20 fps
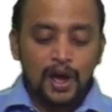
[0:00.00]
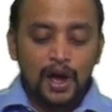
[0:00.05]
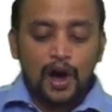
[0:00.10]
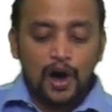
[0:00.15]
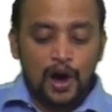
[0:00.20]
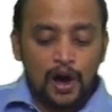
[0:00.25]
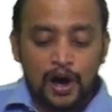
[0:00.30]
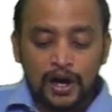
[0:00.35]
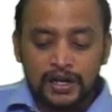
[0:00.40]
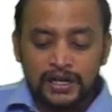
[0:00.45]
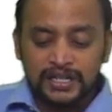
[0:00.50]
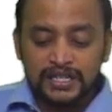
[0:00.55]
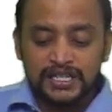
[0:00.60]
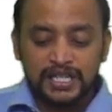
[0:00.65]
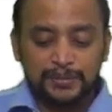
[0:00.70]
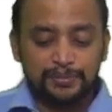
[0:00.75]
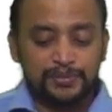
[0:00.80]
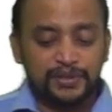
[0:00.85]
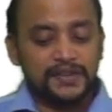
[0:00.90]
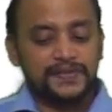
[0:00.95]
On
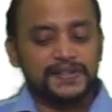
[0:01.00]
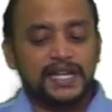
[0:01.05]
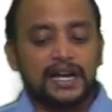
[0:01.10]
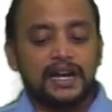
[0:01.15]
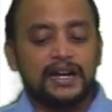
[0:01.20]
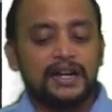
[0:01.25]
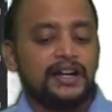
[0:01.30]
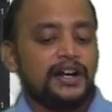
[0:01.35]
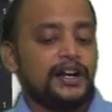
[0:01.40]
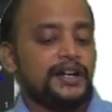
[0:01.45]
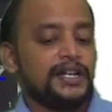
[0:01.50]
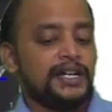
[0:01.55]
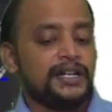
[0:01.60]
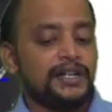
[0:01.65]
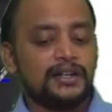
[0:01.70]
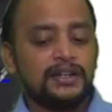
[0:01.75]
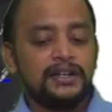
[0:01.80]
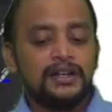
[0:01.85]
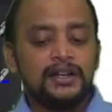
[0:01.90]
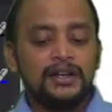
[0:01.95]
receipt of second order,
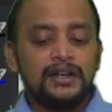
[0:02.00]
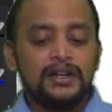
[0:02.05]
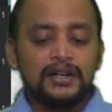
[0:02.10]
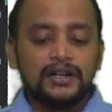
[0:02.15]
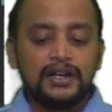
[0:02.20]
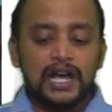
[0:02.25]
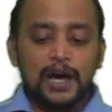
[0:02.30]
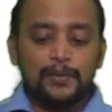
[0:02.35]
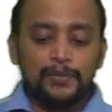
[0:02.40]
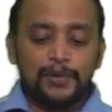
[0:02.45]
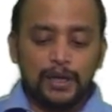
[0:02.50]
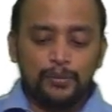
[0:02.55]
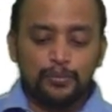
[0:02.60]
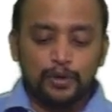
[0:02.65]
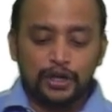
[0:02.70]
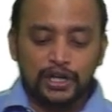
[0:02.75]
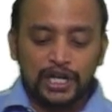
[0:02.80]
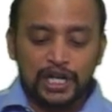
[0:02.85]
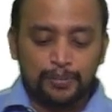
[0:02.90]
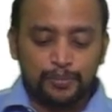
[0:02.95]
Kamal
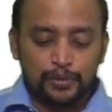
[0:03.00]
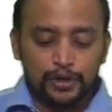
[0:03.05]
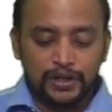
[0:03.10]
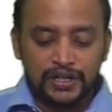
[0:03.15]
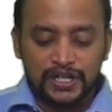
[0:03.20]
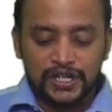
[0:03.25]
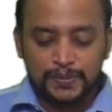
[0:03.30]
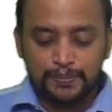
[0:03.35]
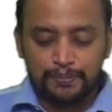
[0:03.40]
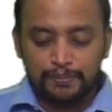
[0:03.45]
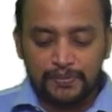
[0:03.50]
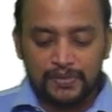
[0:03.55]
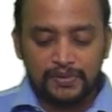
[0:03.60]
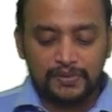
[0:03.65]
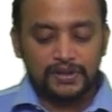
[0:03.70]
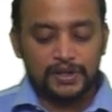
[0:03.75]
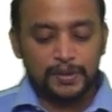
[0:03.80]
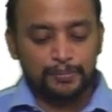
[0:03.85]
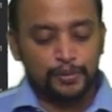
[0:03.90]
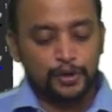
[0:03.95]
Book Depot,
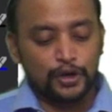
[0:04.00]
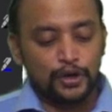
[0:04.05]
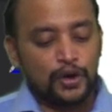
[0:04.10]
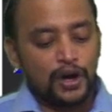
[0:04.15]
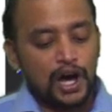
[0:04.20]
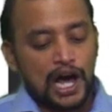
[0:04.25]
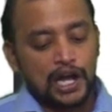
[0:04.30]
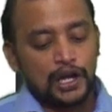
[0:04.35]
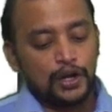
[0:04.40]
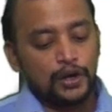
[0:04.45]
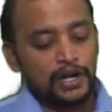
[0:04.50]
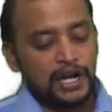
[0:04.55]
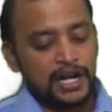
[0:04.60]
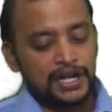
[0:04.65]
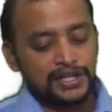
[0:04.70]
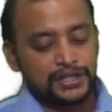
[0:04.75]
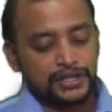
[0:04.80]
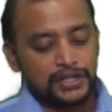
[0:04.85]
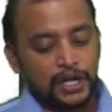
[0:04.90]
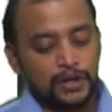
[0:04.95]
Depot allowed a
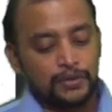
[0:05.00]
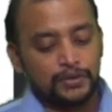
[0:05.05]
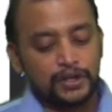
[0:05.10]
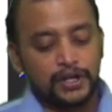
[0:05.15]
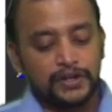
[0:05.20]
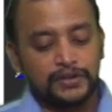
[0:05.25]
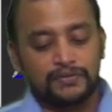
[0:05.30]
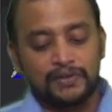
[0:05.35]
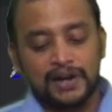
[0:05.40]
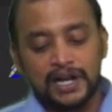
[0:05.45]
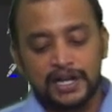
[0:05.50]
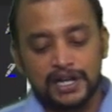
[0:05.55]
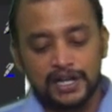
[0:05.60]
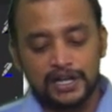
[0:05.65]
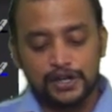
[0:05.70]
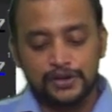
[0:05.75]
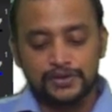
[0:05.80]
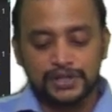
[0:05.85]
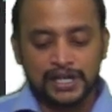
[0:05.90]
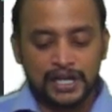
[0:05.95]
discount of
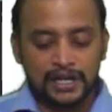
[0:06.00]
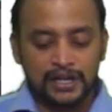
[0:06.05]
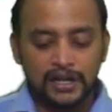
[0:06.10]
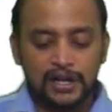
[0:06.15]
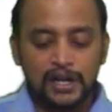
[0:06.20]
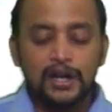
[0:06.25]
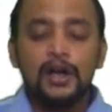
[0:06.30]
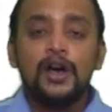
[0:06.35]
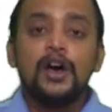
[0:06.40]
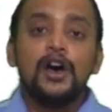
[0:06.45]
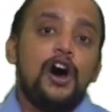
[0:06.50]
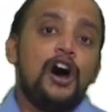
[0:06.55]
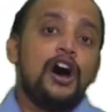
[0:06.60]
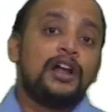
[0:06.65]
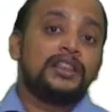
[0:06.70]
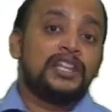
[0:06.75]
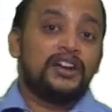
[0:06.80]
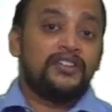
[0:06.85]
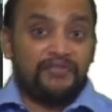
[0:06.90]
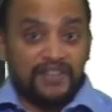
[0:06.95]
20,000
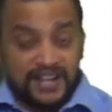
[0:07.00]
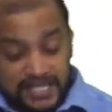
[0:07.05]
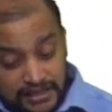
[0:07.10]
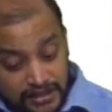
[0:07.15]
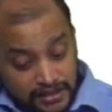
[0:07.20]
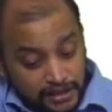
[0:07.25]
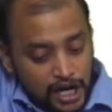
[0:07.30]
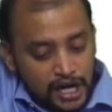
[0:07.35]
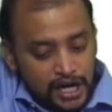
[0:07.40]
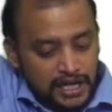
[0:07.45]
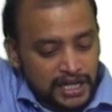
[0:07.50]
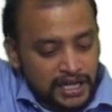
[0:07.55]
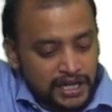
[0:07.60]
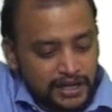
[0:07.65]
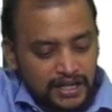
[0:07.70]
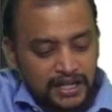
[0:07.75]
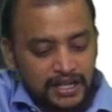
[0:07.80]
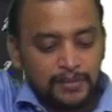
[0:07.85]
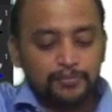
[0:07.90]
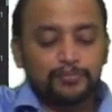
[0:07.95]
on the first order
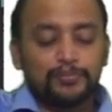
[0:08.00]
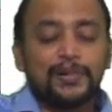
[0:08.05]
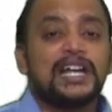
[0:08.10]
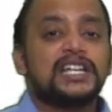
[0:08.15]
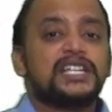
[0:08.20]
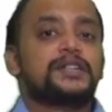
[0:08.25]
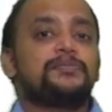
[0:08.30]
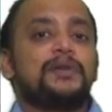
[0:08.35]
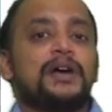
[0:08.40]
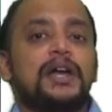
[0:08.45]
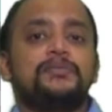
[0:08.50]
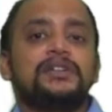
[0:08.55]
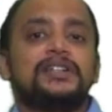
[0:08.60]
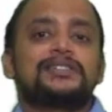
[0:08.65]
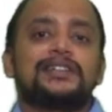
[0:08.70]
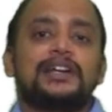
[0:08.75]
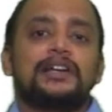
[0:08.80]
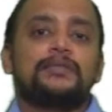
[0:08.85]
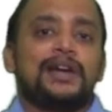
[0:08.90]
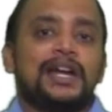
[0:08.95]
placed by
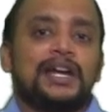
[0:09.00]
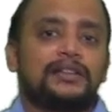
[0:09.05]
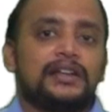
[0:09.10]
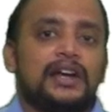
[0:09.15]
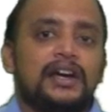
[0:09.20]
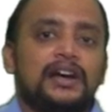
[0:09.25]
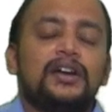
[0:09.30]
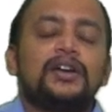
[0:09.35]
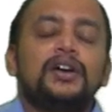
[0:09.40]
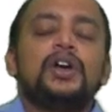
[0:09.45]
Mr. Mehta.